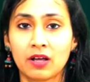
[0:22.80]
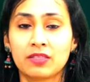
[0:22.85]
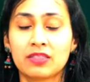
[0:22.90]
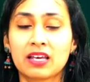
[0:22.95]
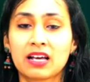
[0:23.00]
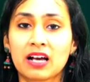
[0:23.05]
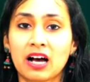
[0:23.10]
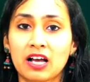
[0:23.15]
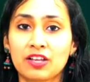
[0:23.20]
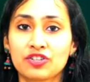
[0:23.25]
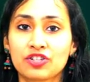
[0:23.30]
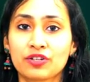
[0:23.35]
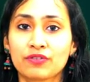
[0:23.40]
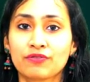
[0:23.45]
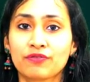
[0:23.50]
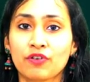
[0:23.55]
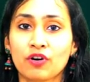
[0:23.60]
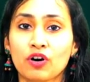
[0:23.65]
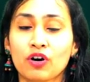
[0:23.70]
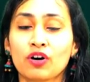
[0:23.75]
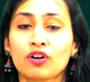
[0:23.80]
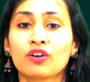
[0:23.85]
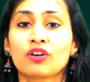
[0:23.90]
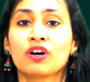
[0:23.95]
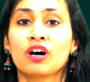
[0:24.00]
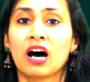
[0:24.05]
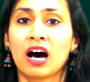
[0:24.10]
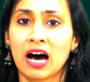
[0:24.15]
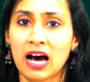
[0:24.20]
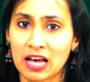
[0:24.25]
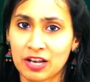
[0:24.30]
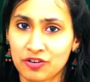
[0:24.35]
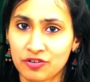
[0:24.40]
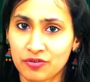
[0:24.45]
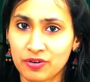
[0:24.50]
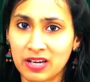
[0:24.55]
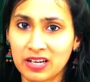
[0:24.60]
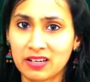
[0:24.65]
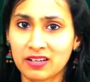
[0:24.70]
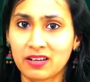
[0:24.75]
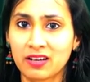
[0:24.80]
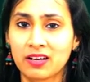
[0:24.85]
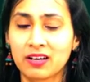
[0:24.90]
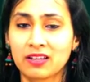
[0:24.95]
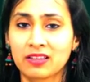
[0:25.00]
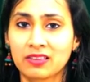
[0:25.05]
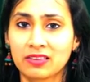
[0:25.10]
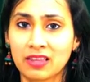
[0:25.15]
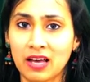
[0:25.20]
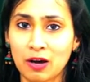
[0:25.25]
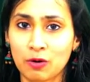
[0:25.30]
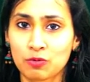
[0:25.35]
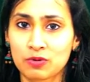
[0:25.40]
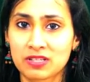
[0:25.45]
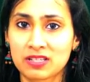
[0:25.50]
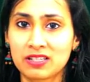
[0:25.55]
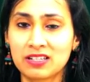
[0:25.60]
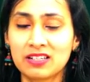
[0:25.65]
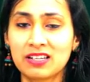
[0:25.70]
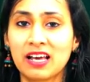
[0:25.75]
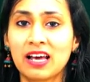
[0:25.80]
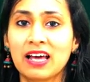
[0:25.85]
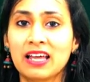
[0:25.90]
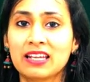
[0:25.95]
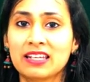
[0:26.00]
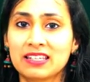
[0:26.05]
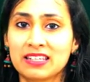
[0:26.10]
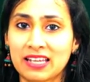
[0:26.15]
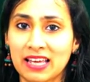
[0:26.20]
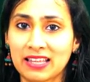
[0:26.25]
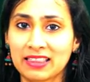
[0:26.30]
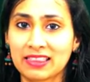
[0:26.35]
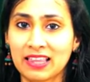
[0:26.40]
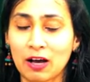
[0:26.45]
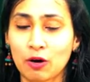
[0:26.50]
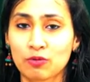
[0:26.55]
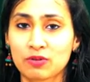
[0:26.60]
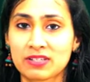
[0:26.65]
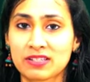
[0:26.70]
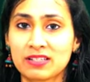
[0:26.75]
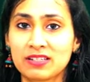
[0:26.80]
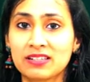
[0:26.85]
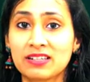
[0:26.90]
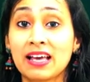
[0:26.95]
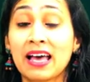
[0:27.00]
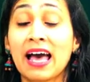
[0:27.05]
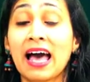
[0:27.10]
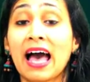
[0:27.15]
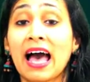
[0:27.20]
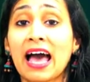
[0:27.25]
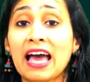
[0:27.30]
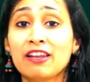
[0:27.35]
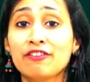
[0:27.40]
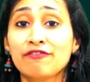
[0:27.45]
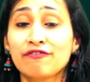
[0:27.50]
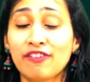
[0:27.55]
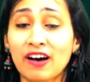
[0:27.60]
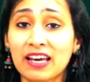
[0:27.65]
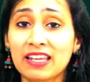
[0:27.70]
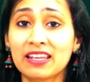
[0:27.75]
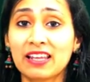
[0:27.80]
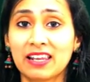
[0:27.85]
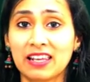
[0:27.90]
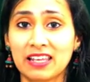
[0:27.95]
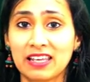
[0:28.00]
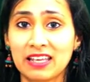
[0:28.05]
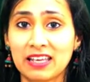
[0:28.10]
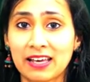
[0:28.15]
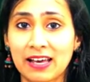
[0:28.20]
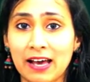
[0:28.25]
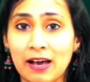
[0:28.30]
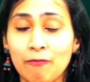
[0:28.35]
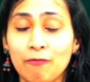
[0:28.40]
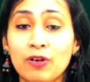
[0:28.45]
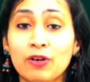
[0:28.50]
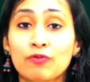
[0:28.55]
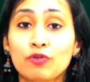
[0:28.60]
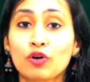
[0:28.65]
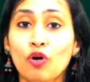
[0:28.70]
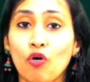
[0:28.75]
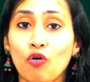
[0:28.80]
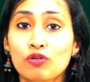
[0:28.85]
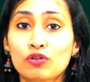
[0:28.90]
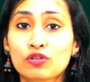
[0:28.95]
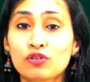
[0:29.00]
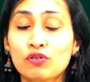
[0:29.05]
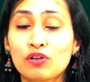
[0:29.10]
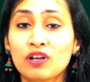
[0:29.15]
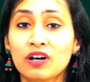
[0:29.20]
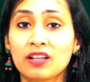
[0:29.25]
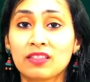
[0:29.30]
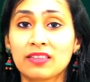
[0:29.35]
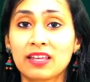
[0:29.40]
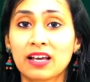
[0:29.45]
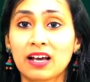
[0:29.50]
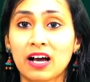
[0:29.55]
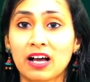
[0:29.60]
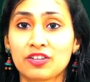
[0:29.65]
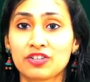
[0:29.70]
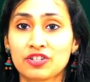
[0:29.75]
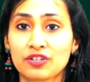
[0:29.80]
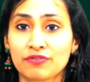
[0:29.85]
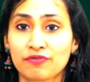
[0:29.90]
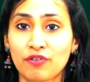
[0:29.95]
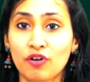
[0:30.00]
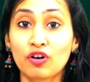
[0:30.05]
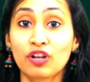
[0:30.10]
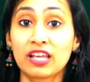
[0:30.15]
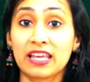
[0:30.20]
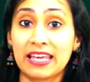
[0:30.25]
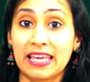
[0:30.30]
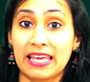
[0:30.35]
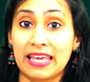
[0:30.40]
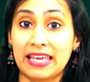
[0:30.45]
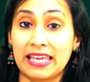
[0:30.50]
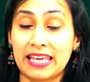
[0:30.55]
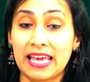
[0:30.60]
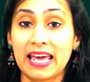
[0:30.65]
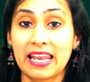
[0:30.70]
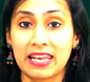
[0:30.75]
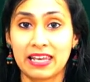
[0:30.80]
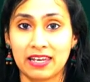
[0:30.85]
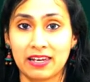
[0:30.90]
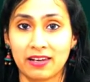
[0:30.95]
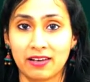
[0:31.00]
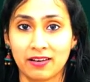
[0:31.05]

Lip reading: The kanji for 100, 1000, 10,000, and finally, we would also learn the kanji for yen.